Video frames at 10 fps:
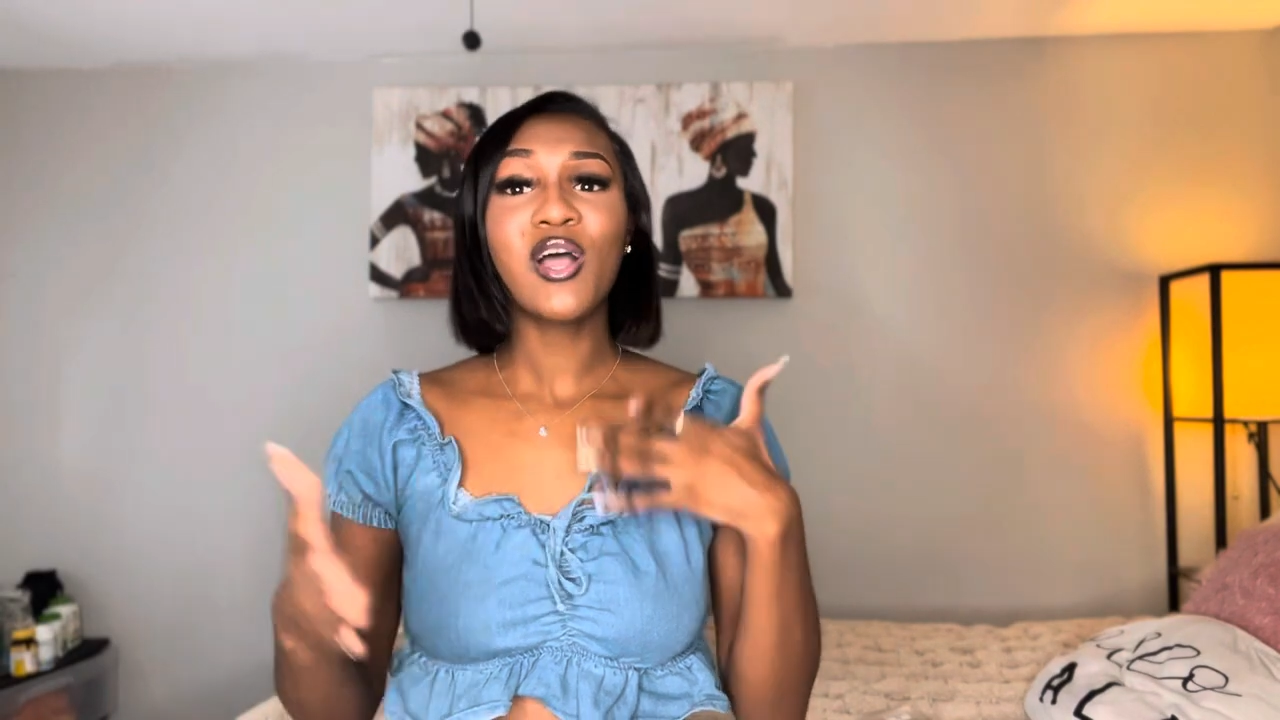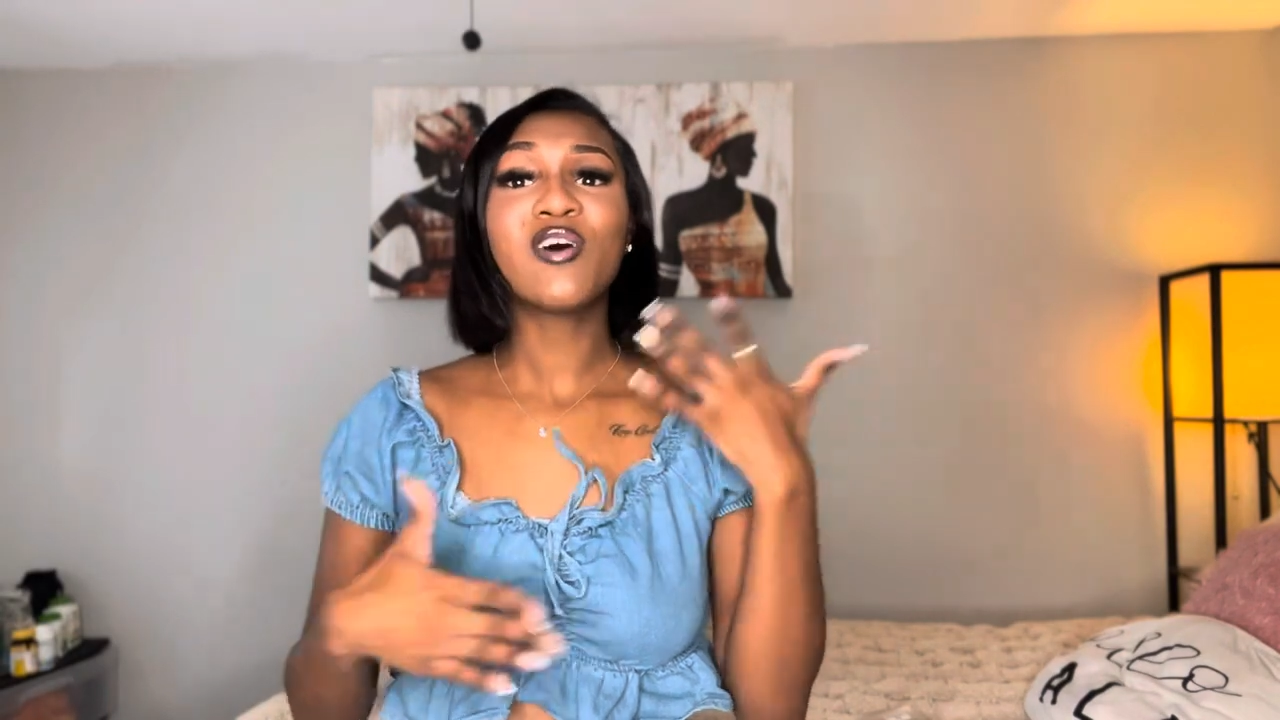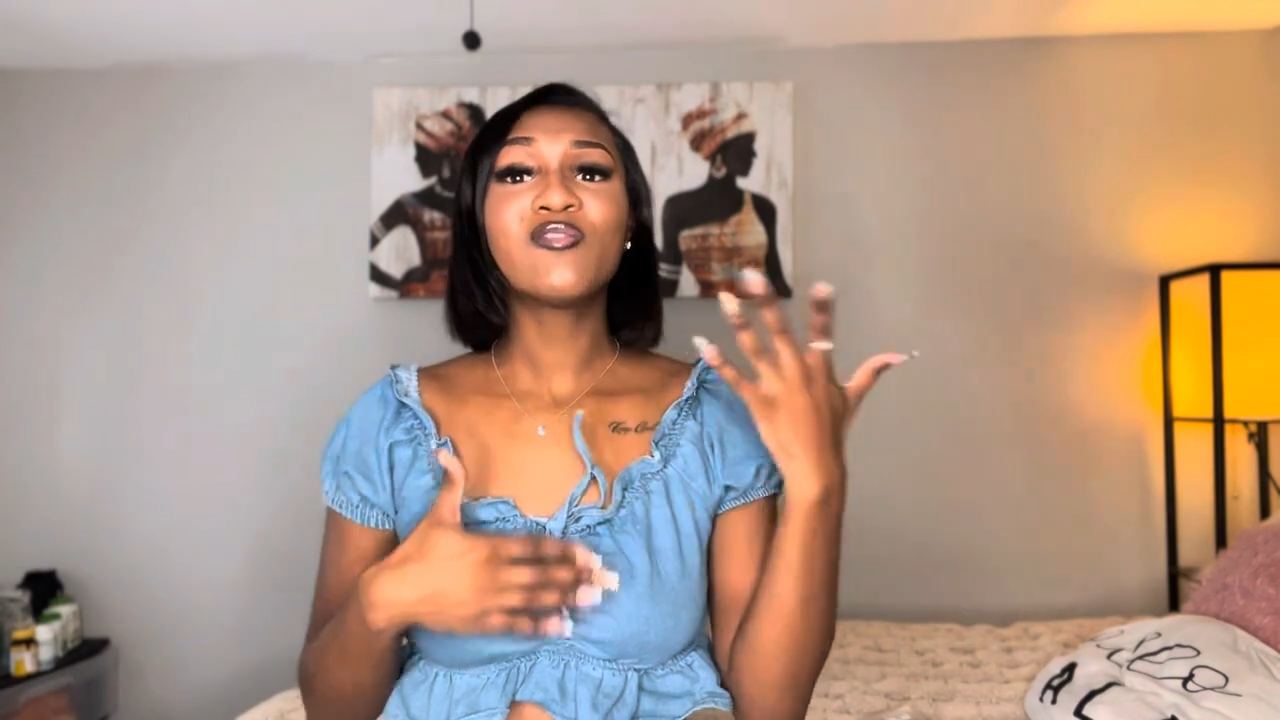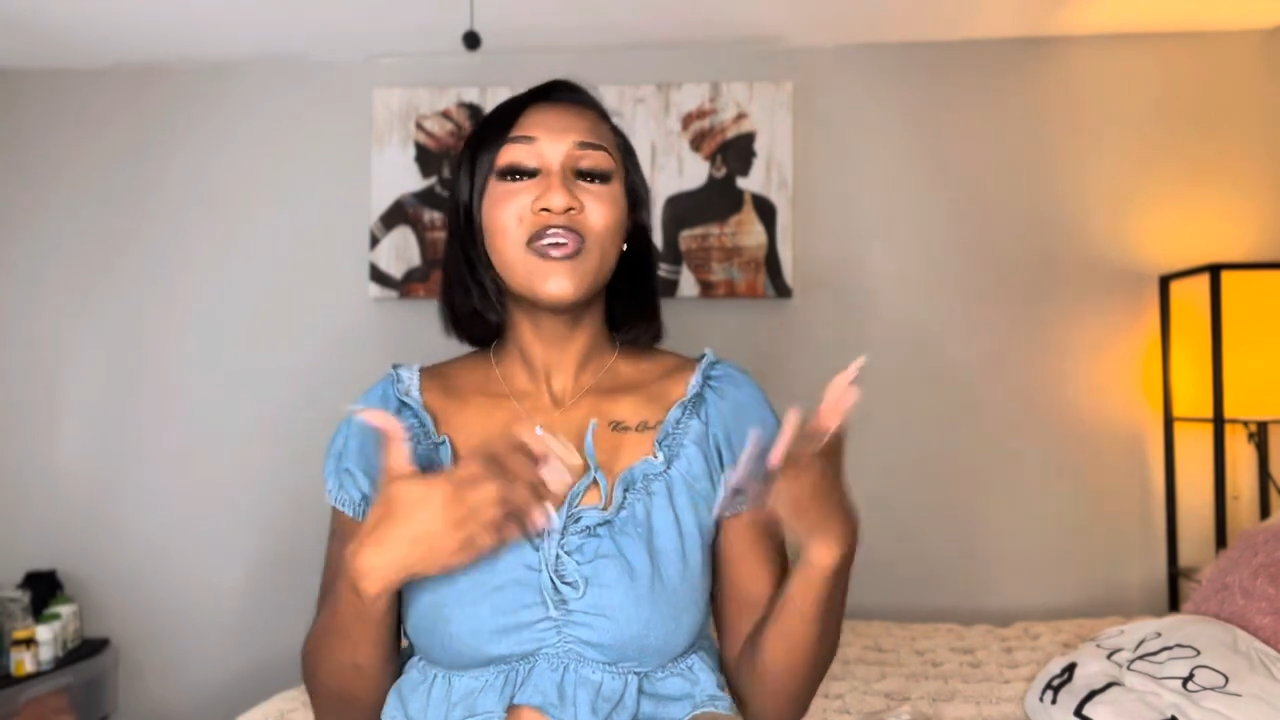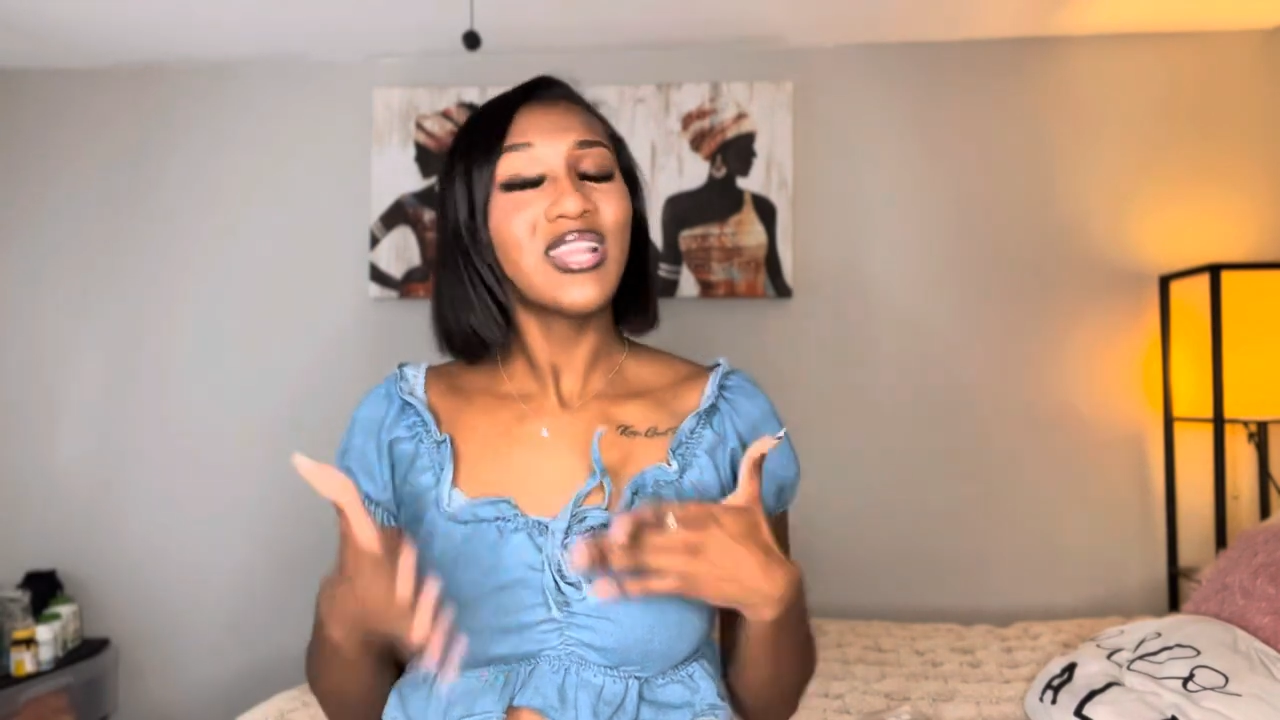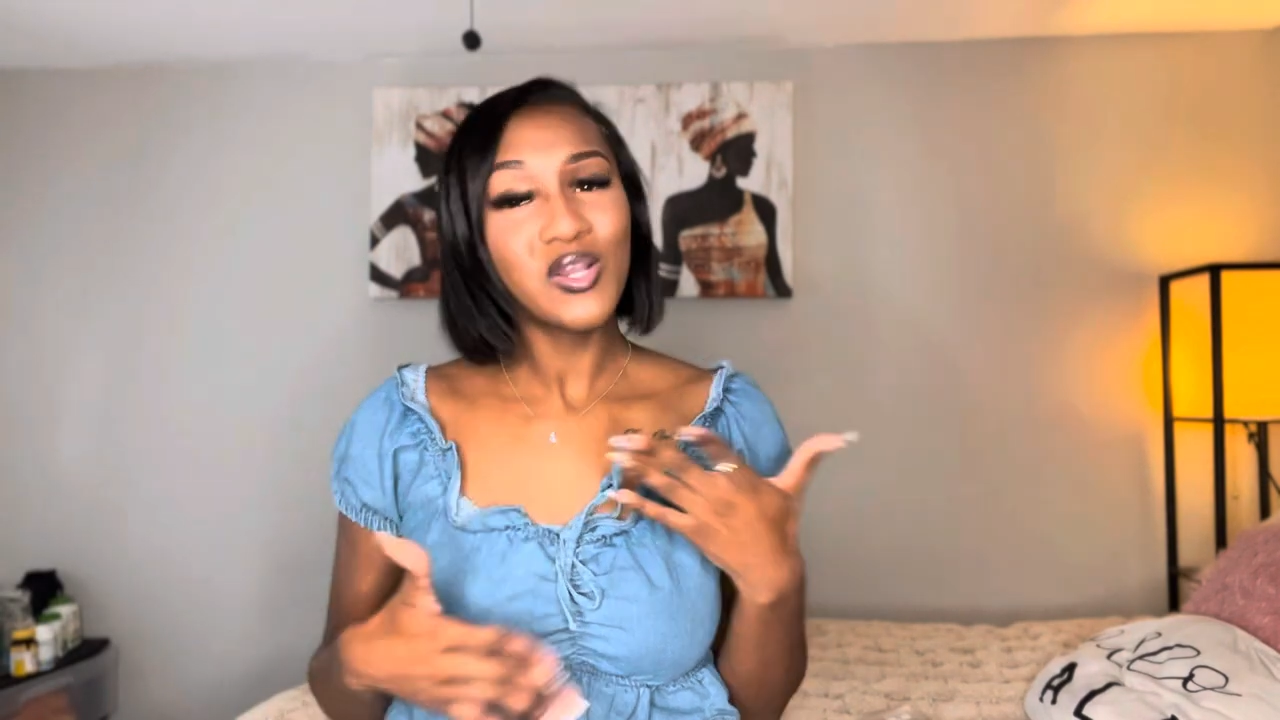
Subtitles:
already a